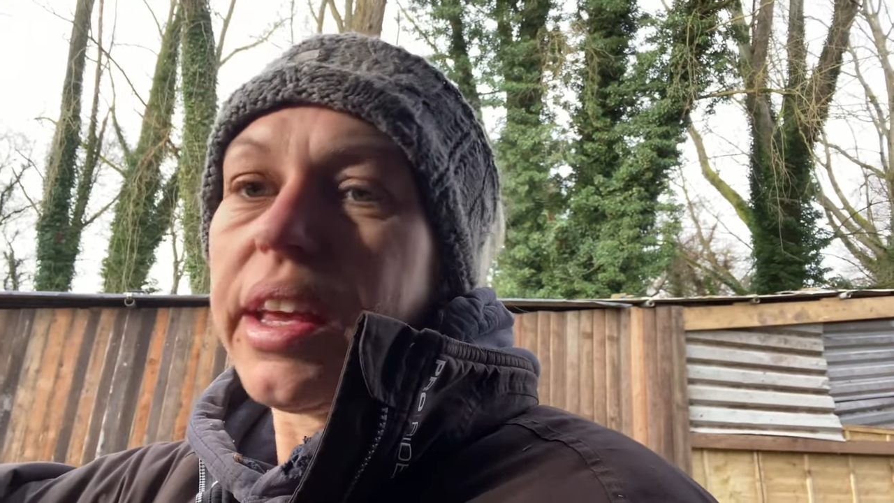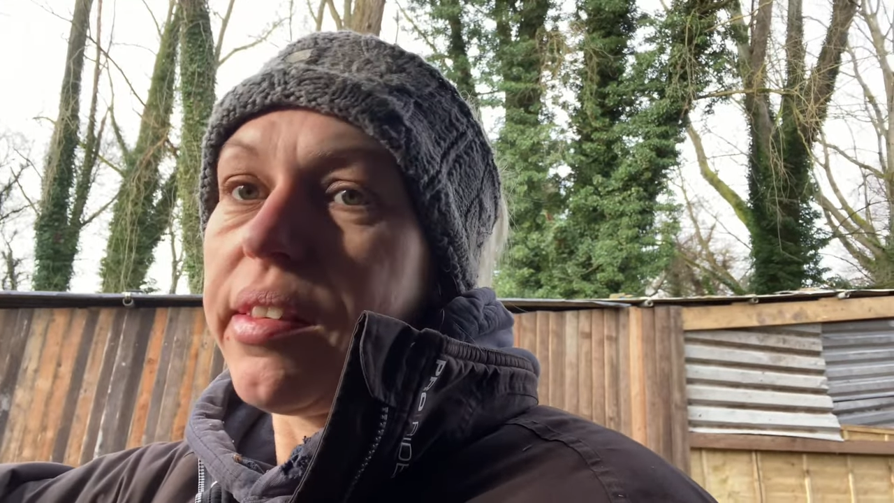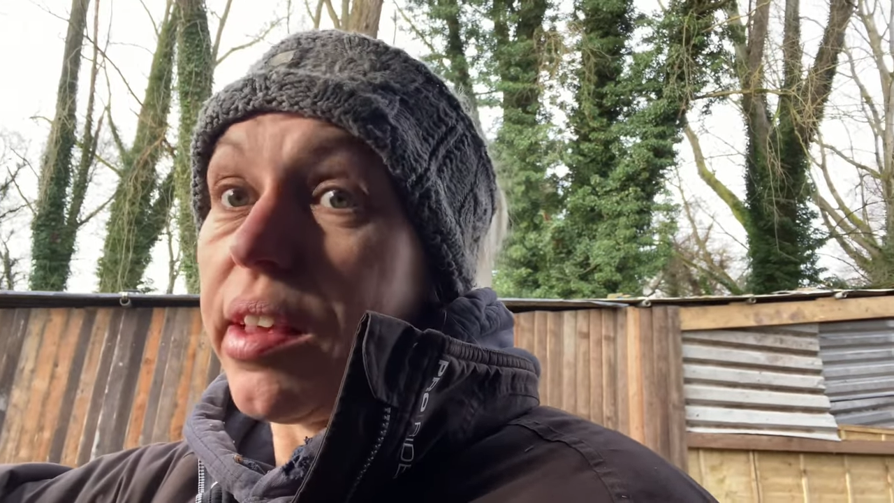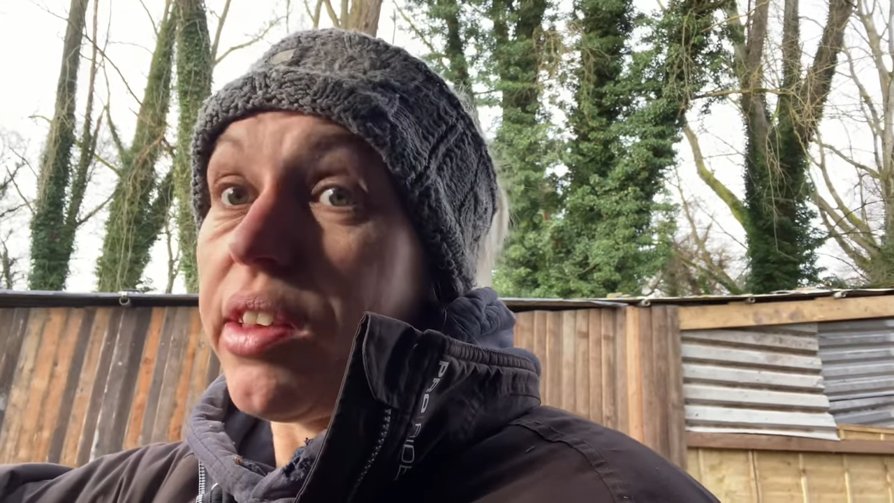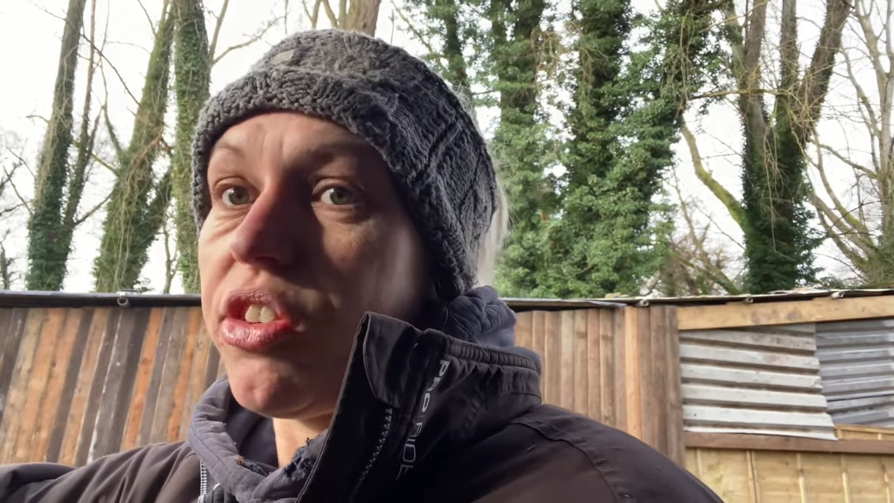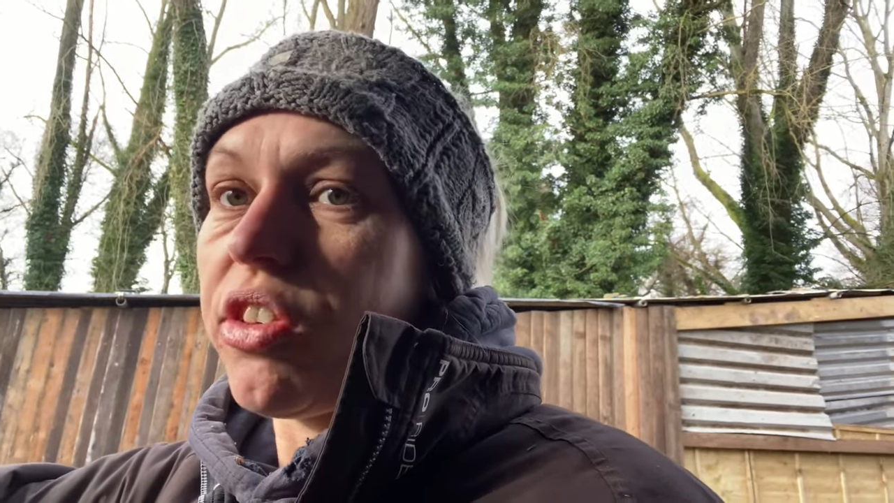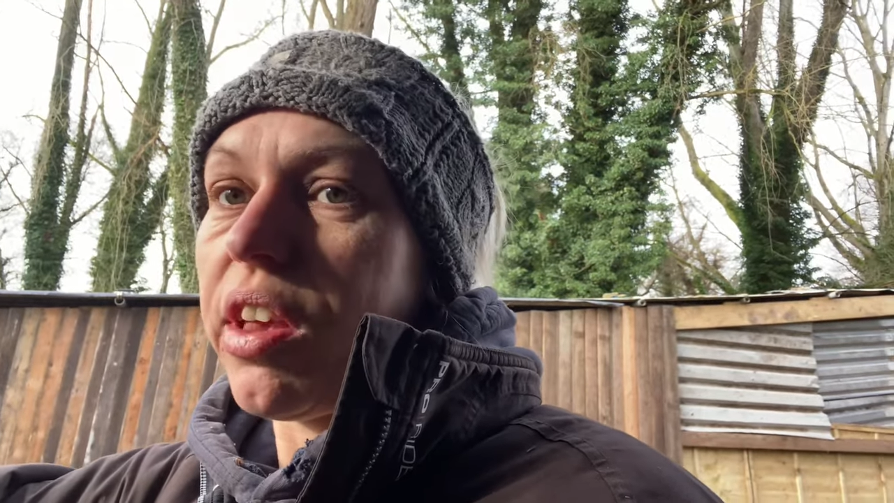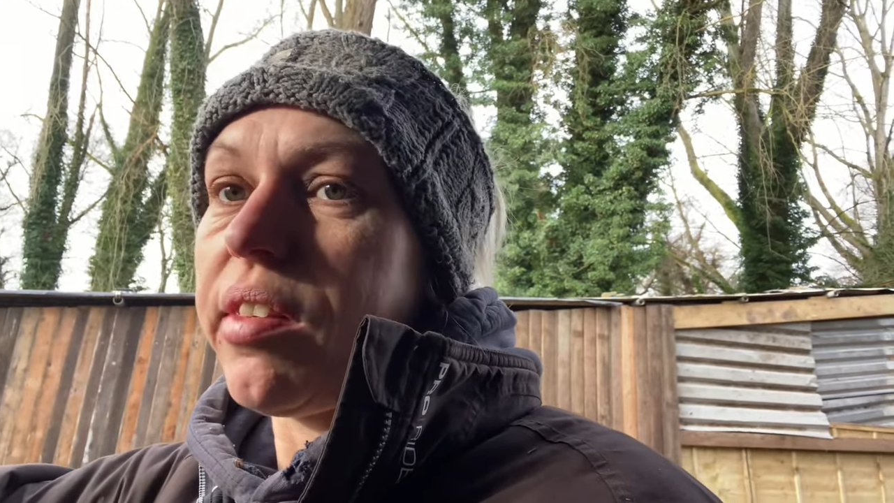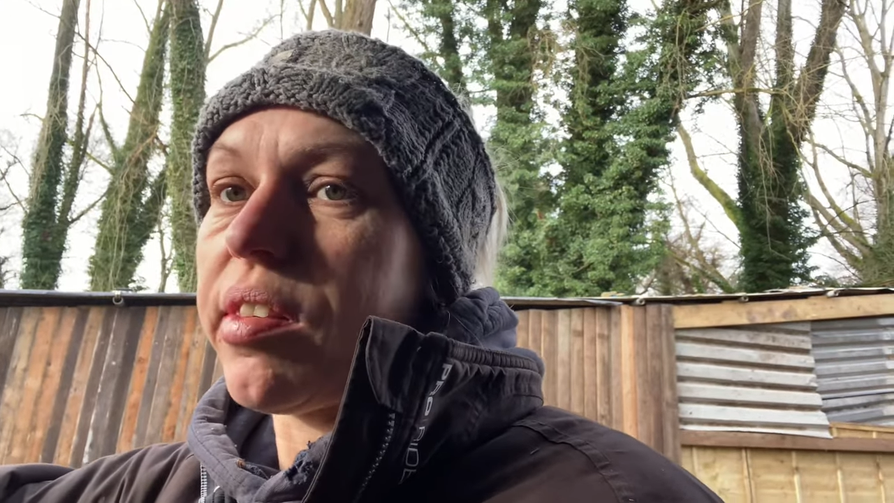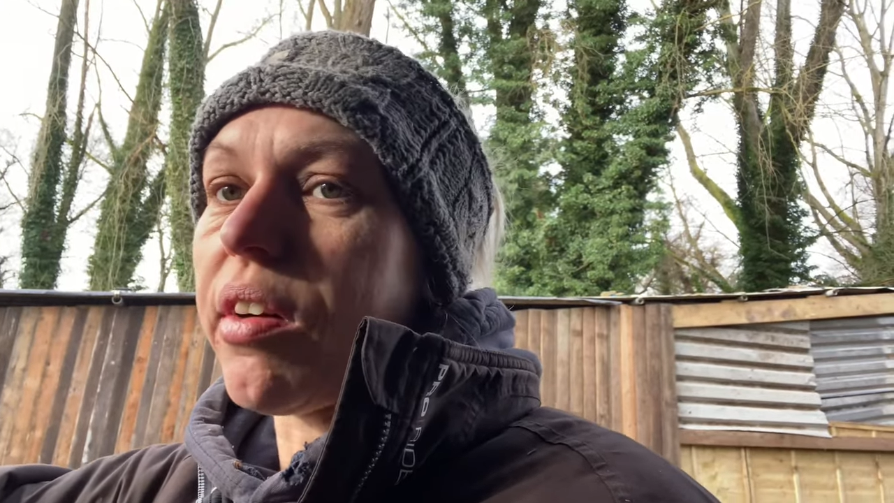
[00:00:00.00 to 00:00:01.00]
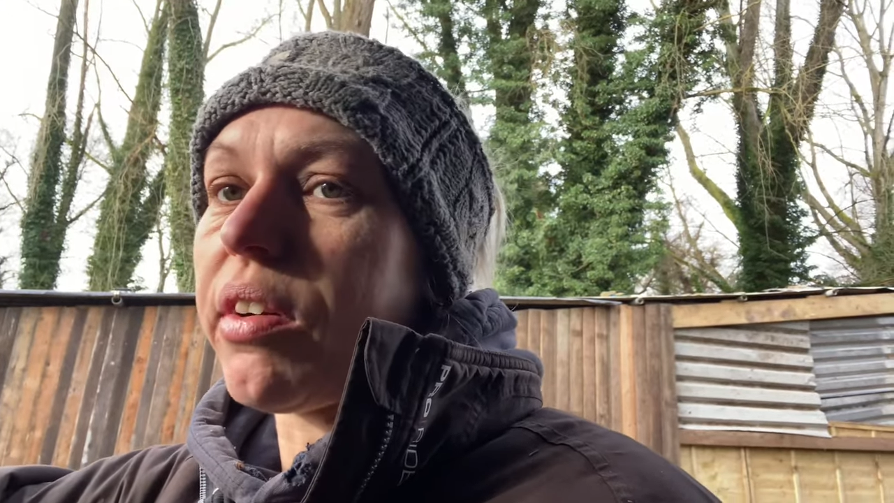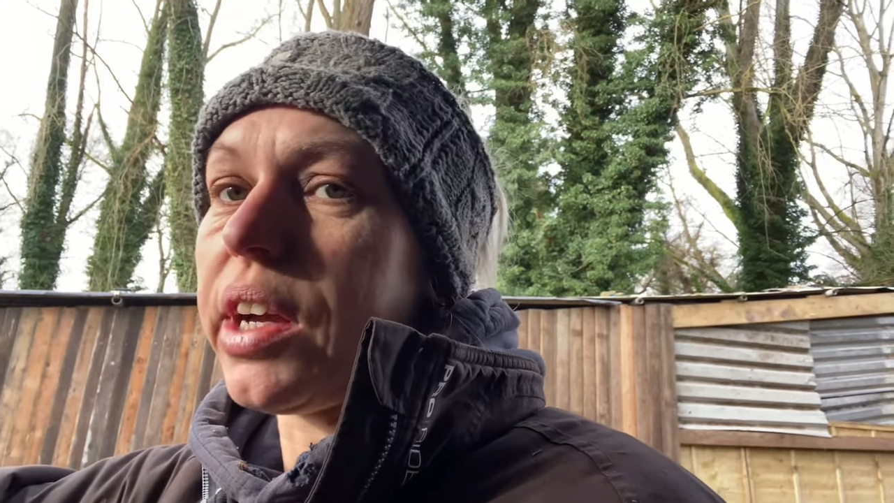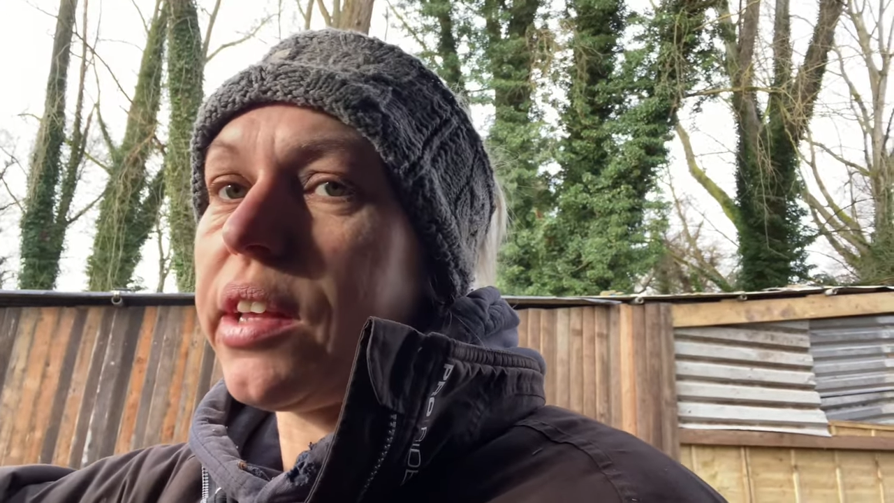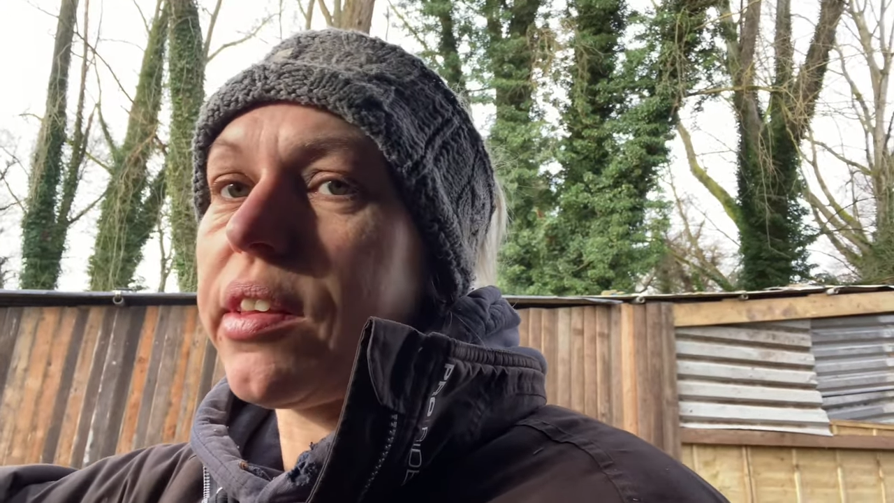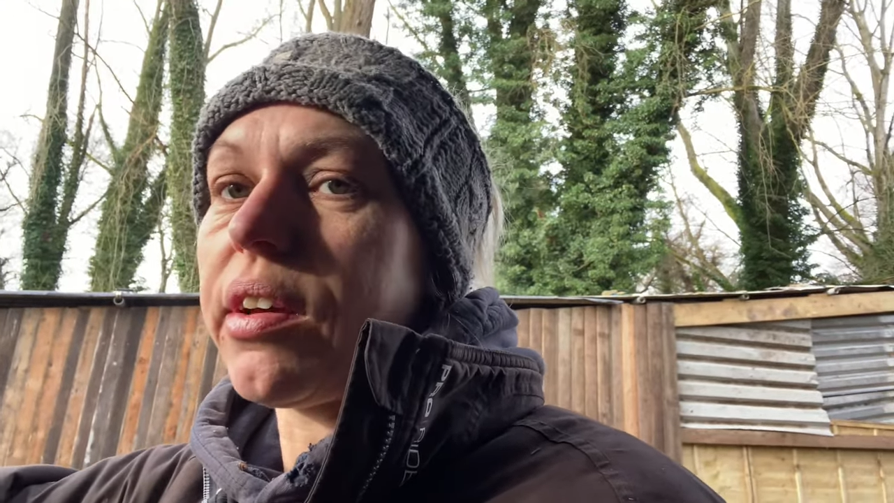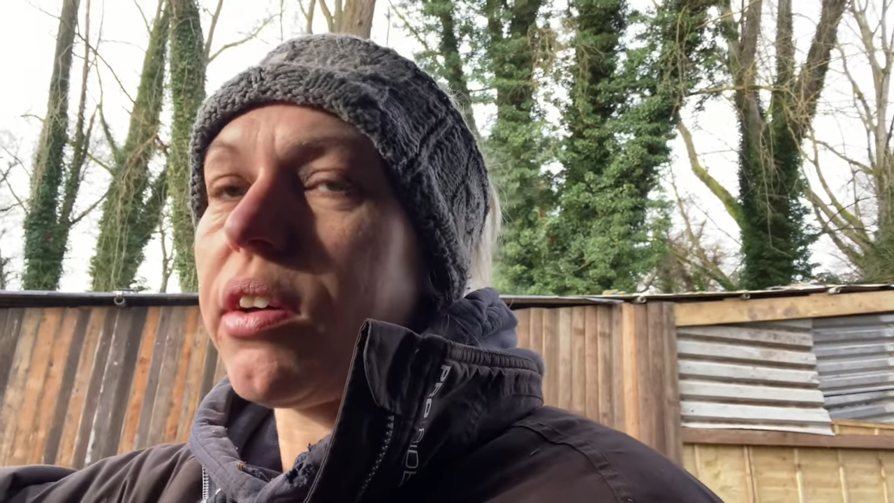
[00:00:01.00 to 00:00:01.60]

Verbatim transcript: he's itched his side.